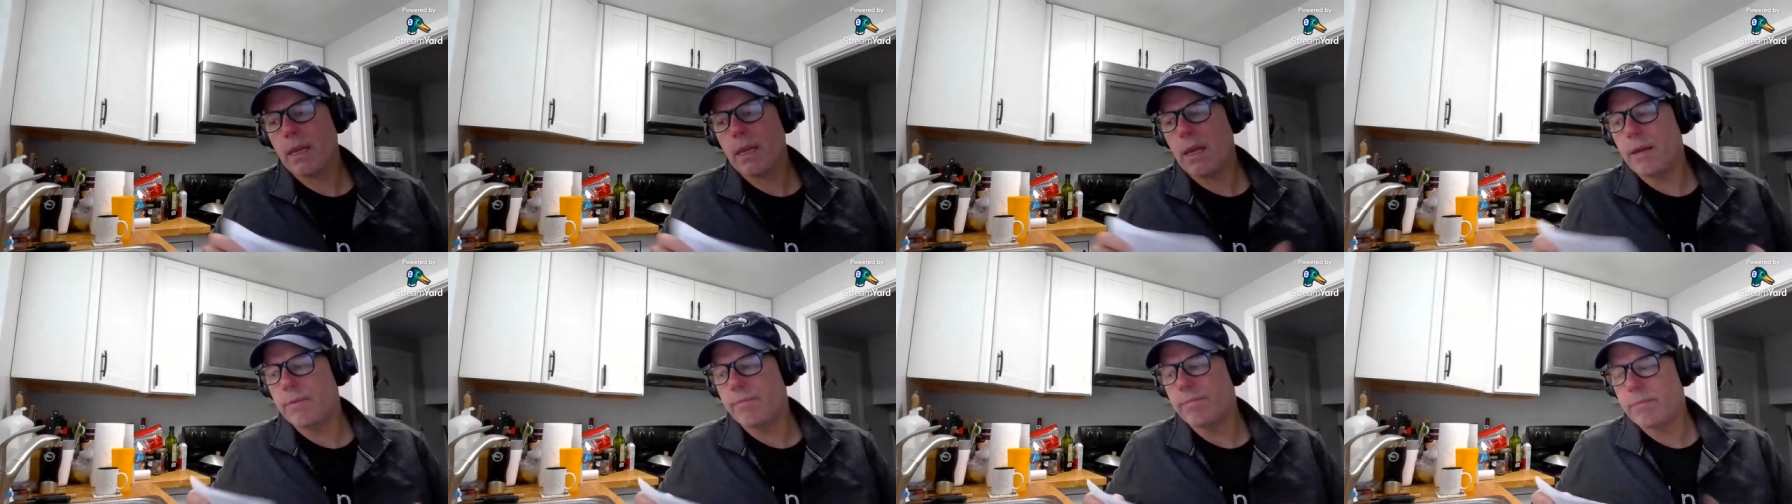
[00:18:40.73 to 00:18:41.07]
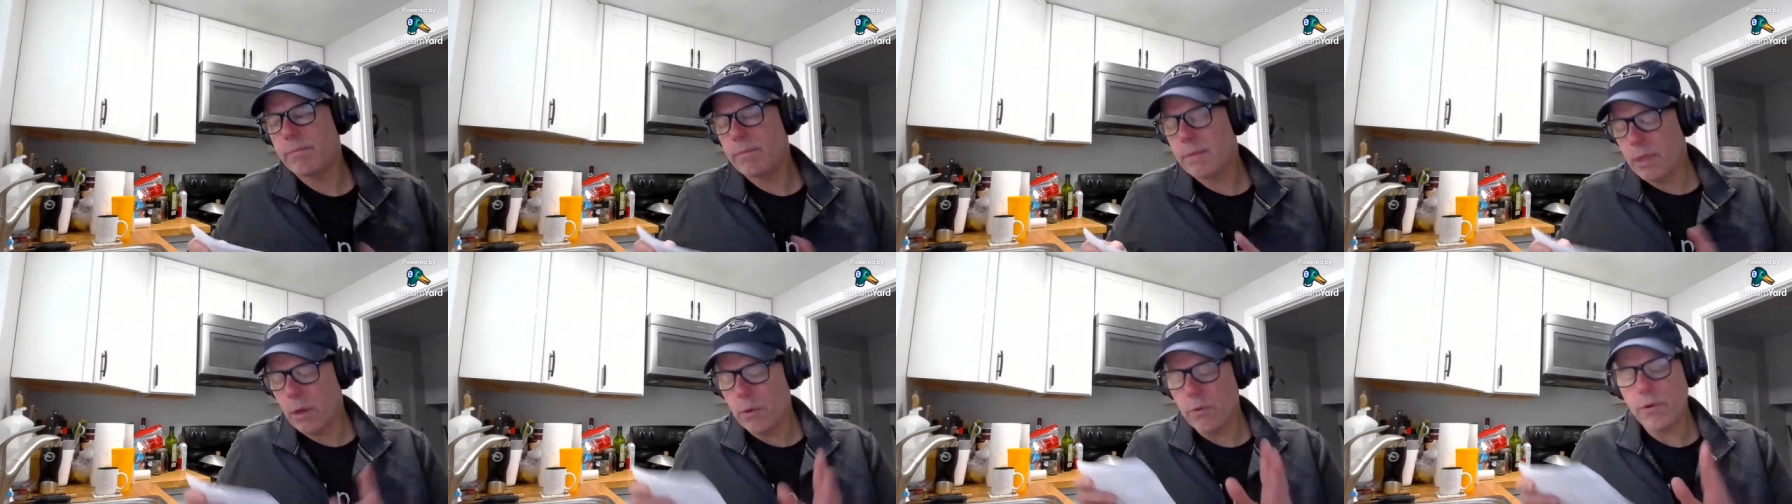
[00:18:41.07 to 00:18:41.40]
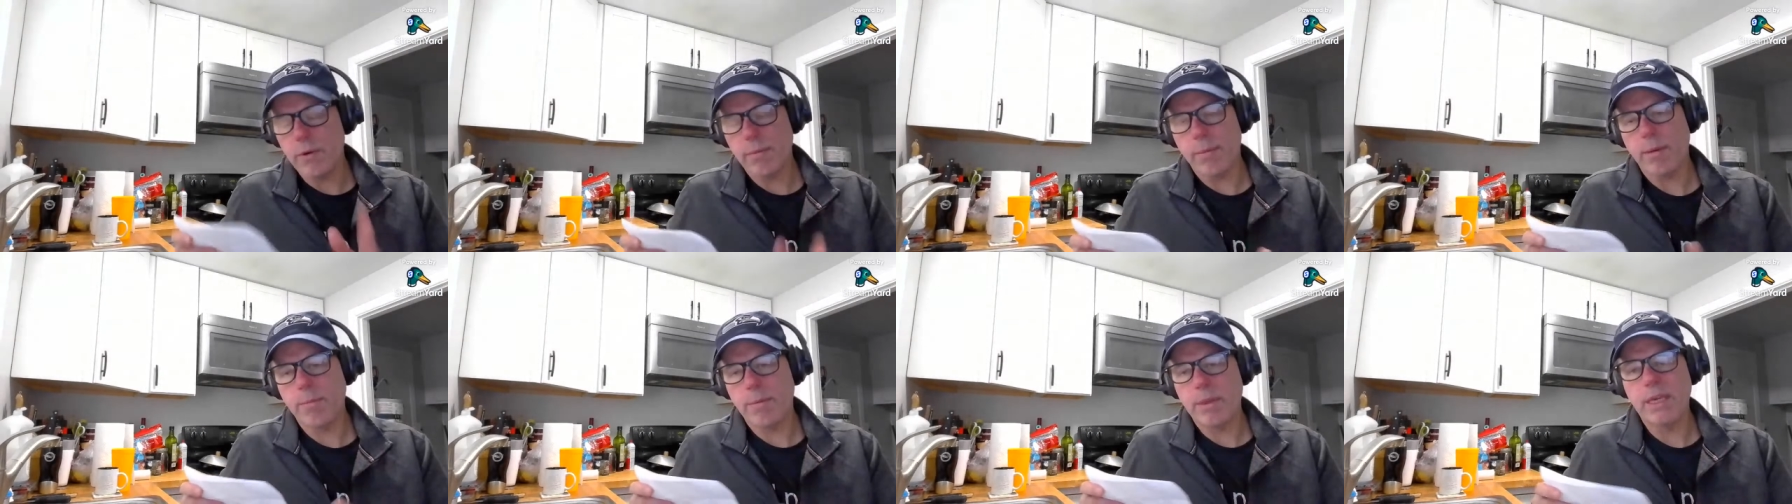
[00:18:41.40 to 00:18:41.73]
I don't
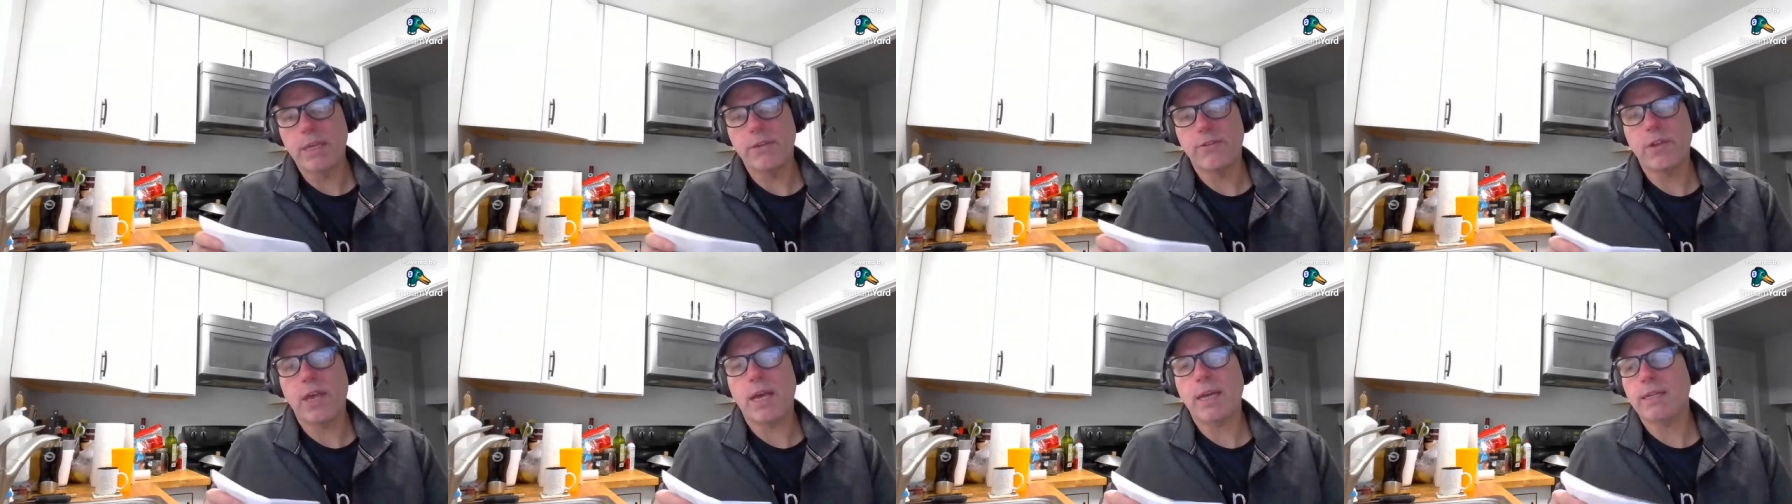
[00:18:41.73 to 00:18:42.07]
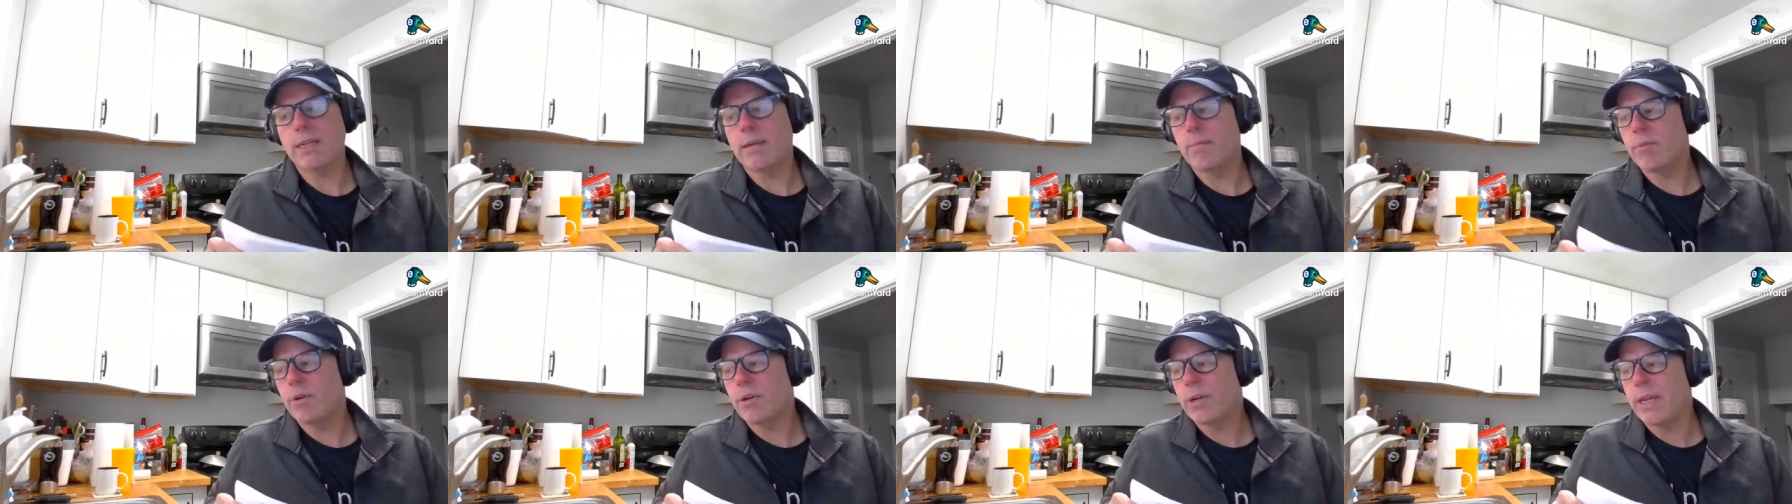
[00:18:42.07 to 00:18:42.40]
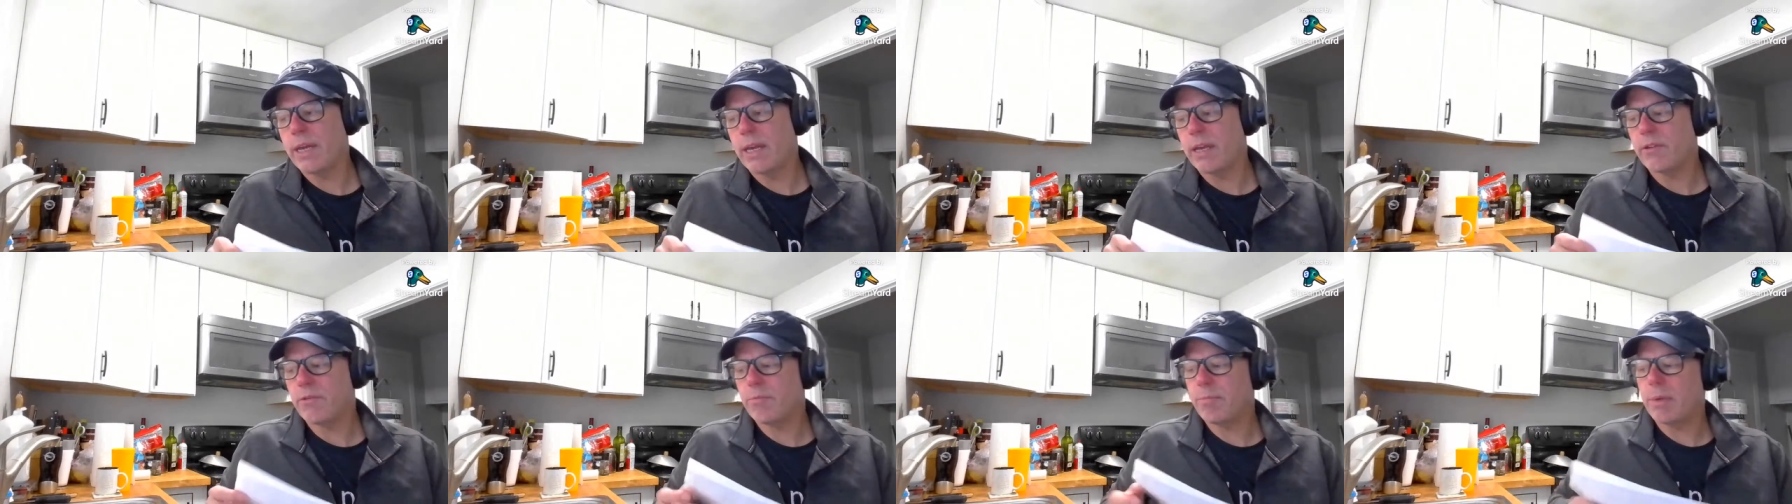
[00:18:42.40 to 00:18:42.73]
remember the exact number of
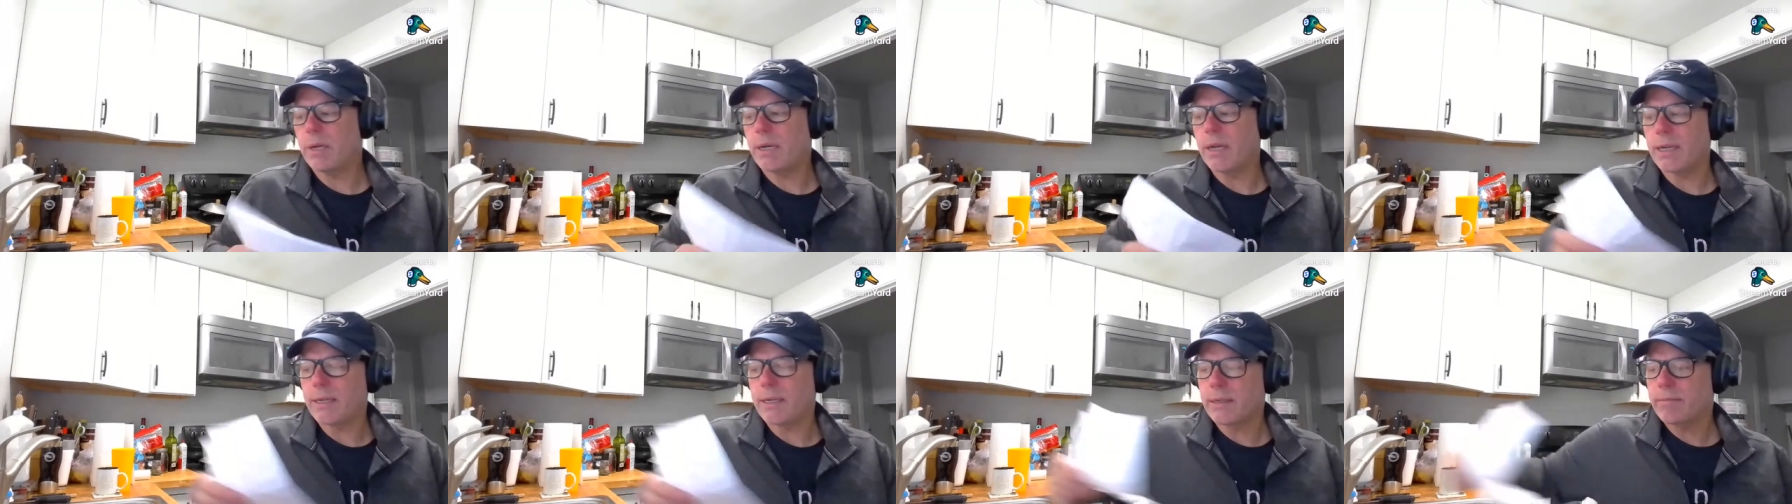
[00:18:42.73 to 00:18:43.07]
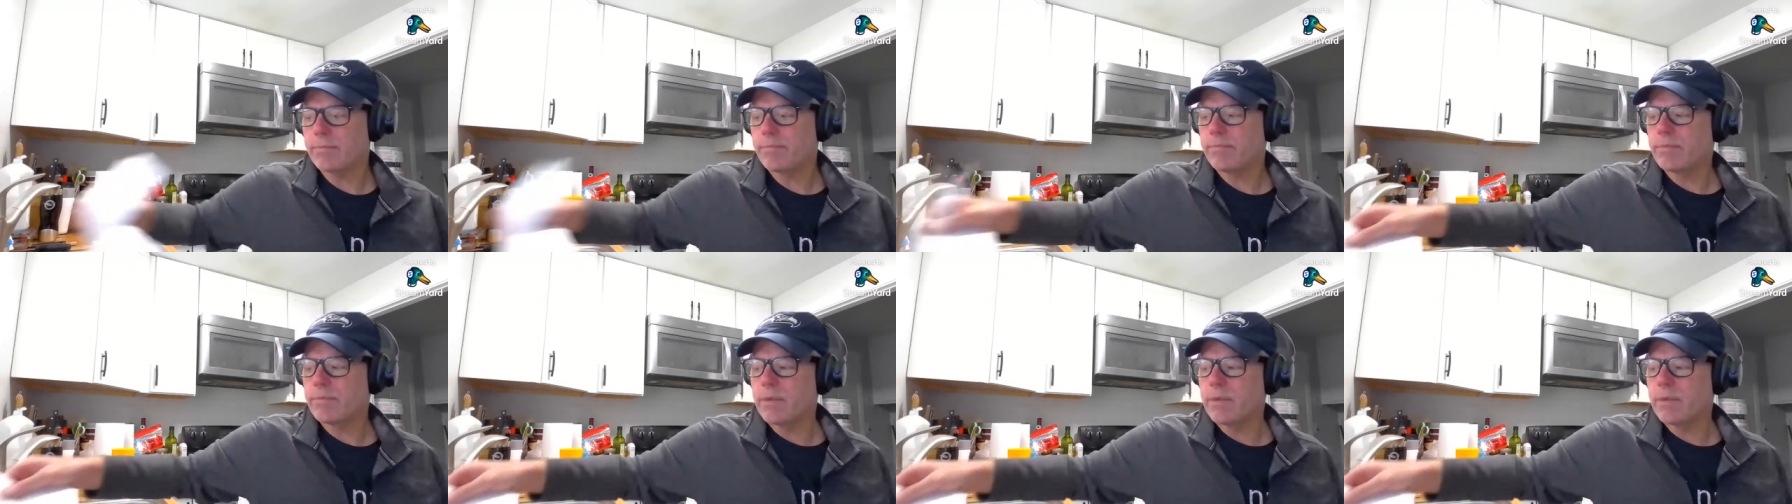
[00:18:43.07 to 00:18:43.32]
days, but